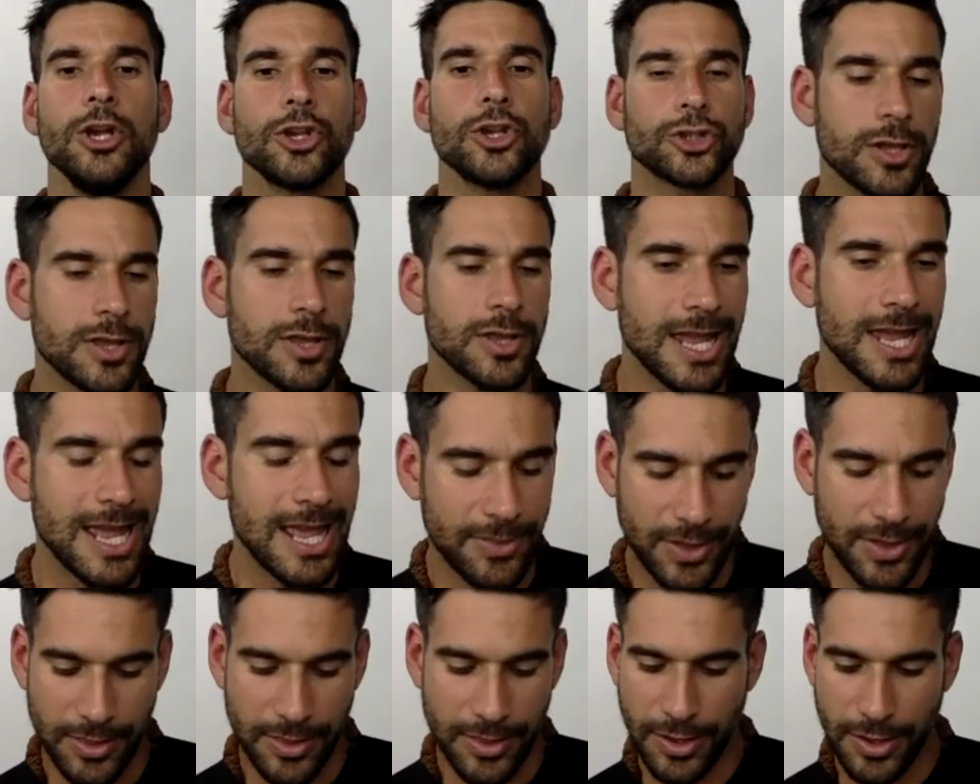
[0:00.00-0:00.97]
So
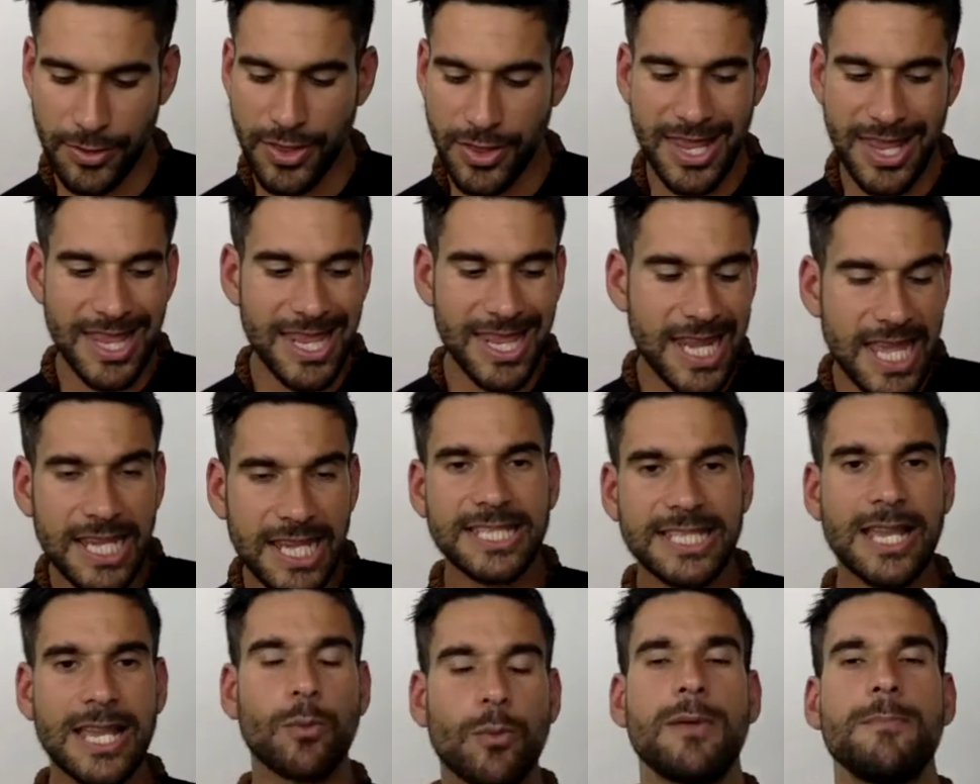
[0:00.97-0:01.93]
the
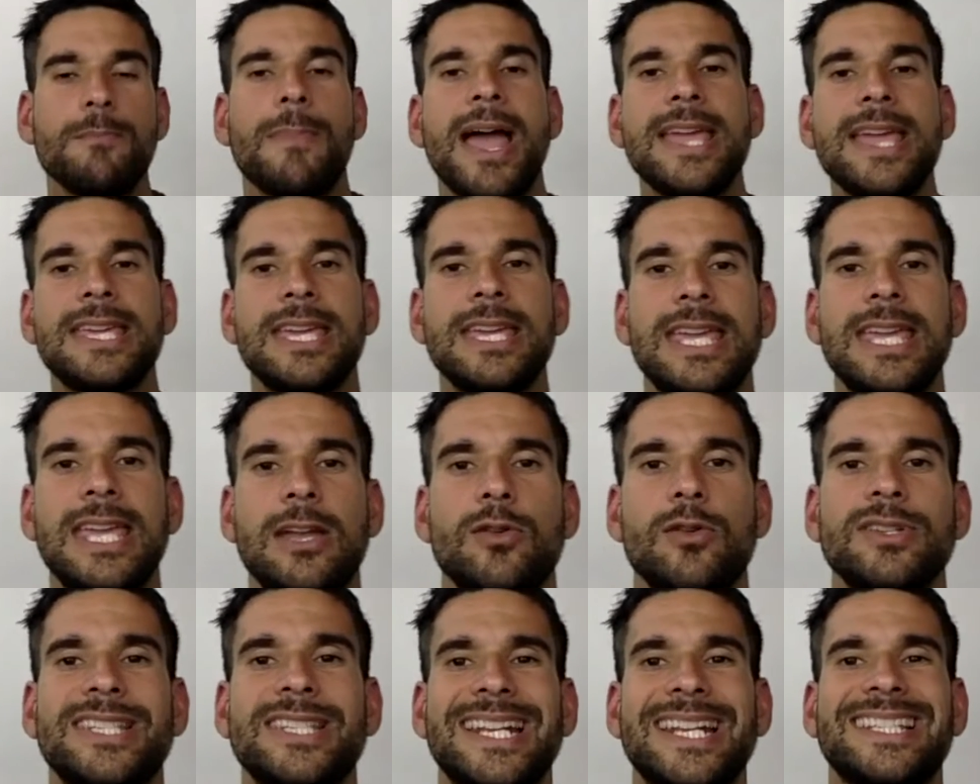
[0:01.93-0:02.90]
links that we're making here
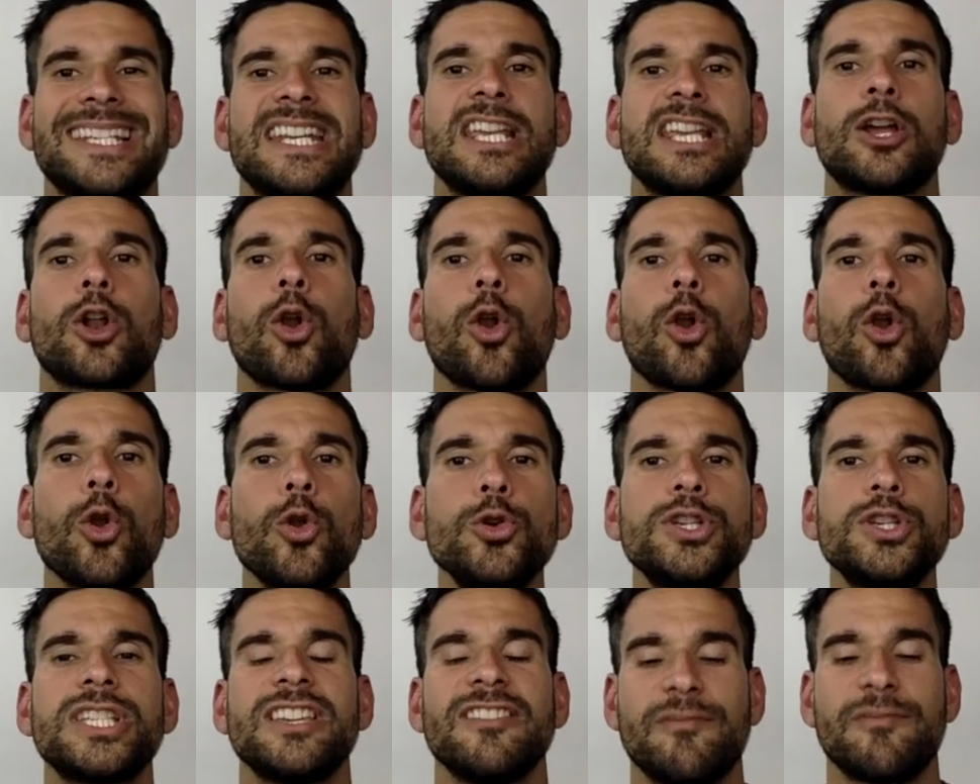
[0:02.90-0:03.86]
is that it's an
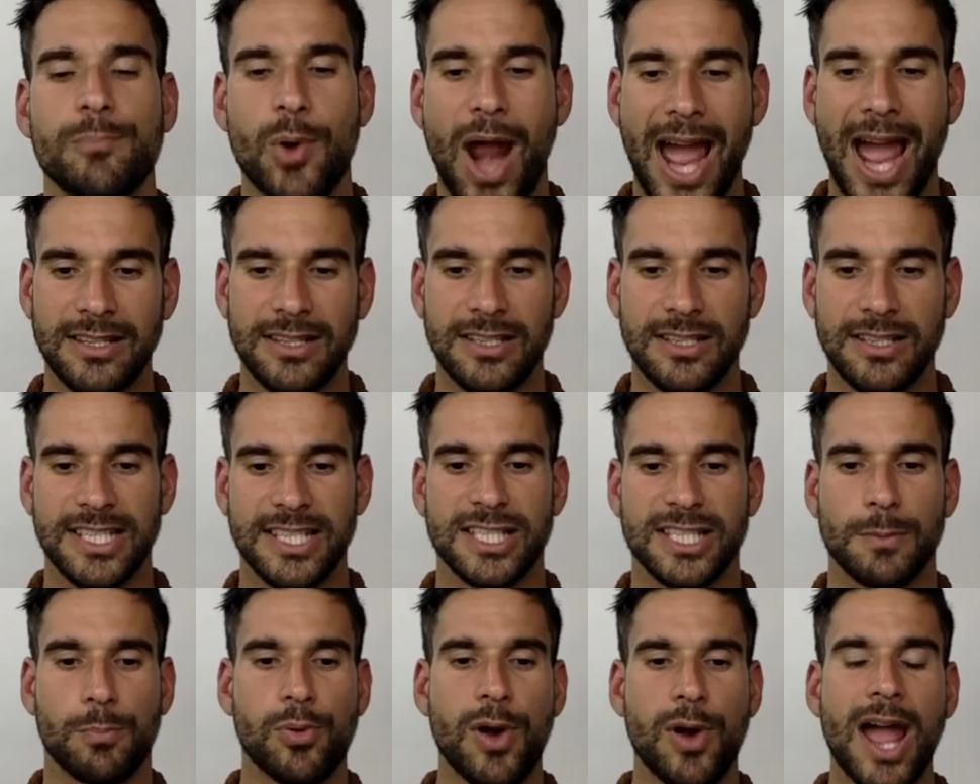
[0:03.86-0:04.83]
inclusive practice. It's
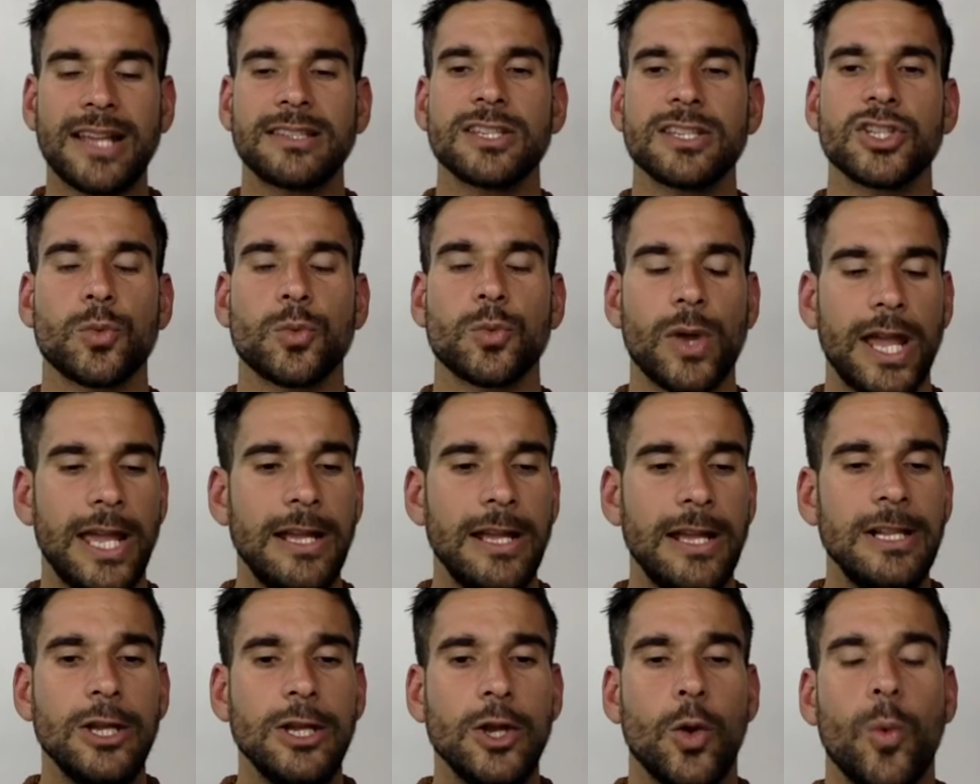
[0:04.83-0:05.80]
a practice where
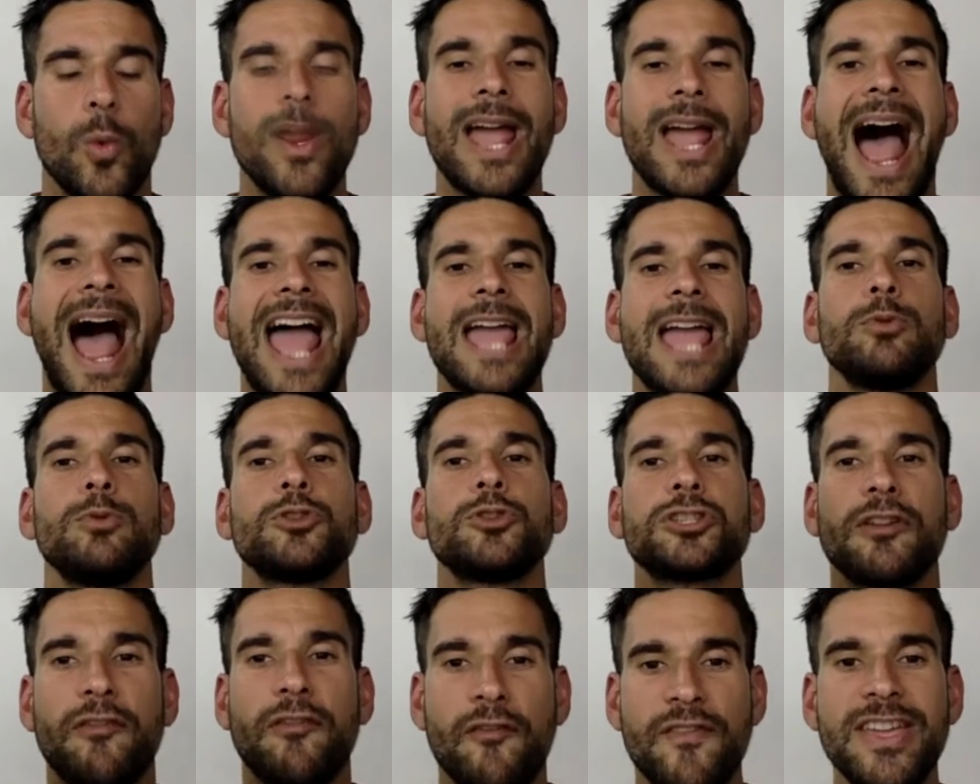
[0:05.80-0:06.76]
we are able
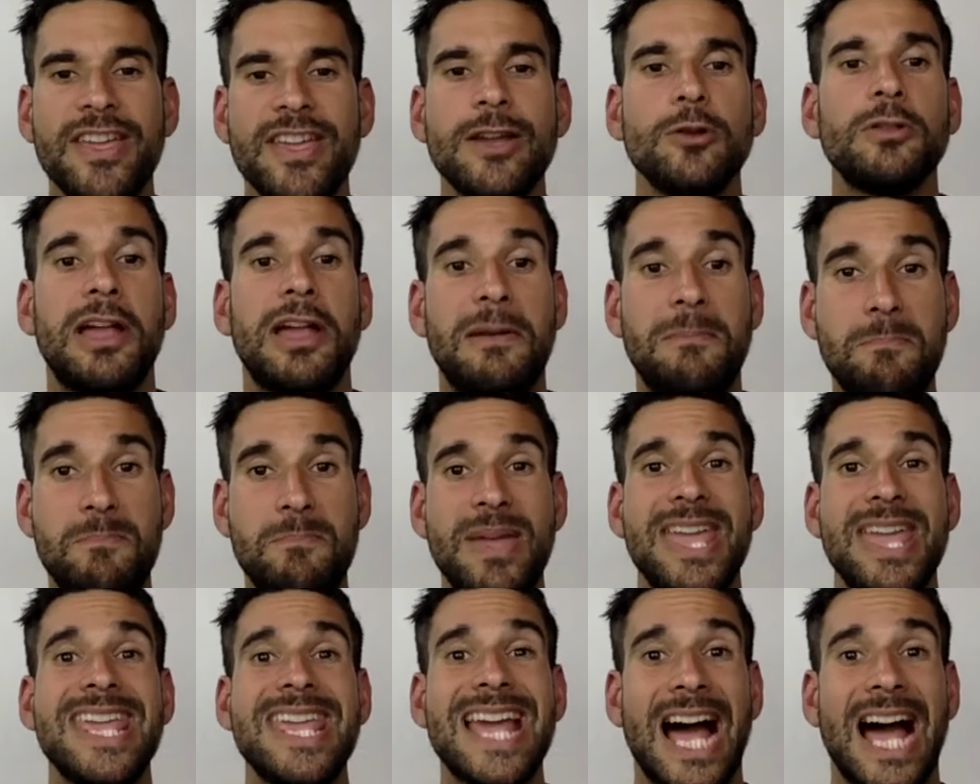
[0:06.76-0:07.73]
to feel and
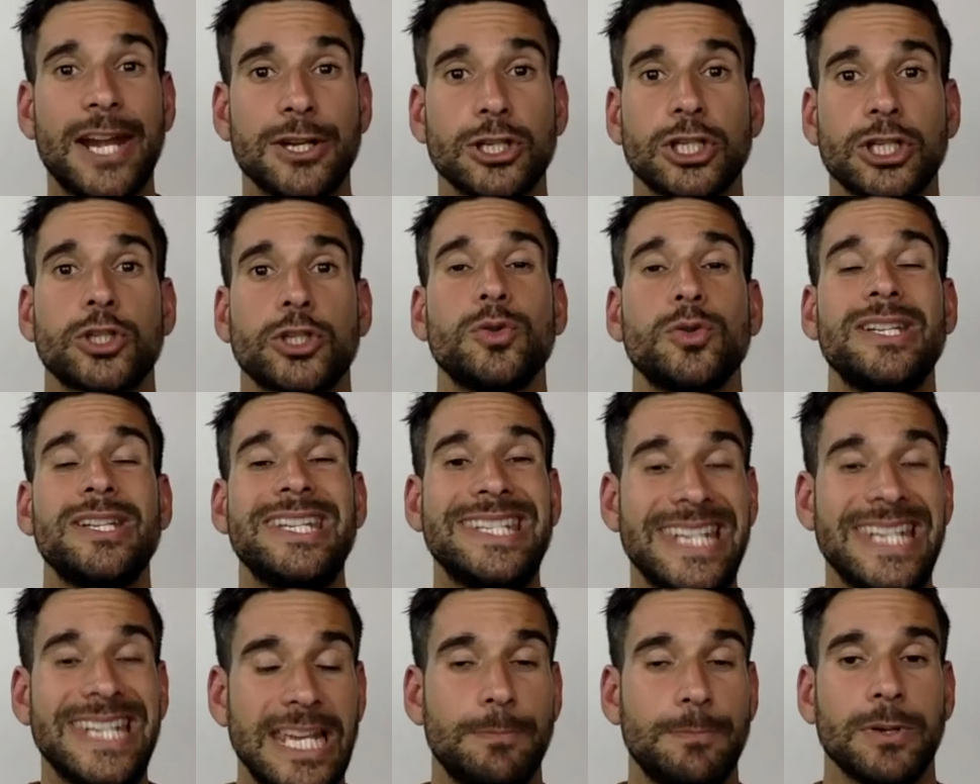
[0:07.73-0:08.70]
be understood
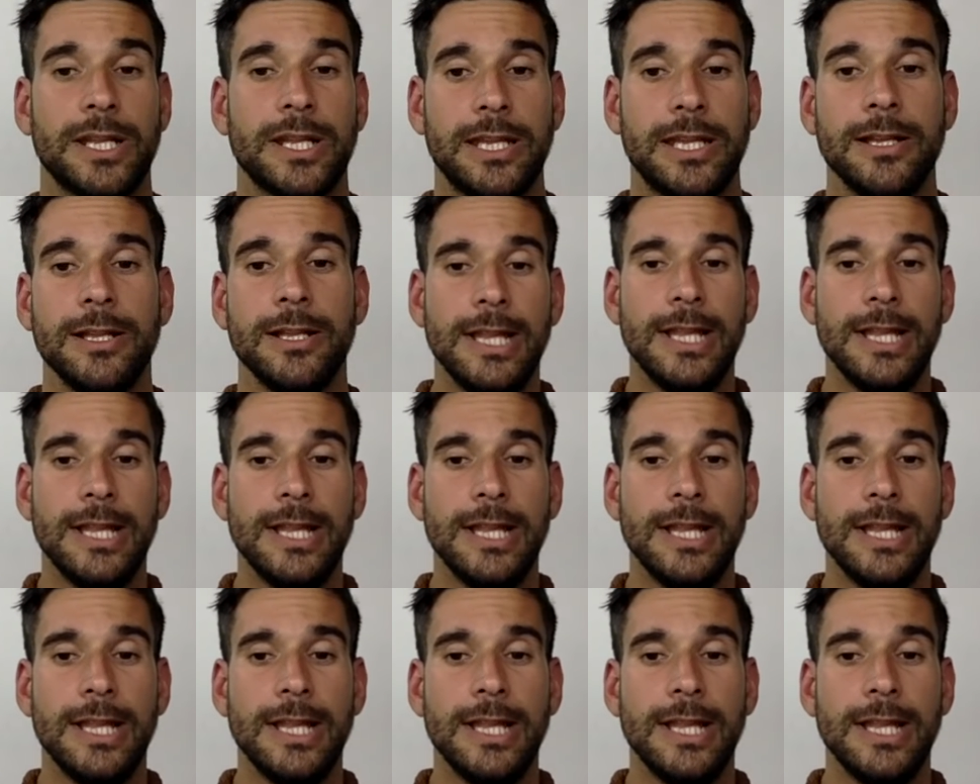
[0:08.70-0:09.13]
deeply.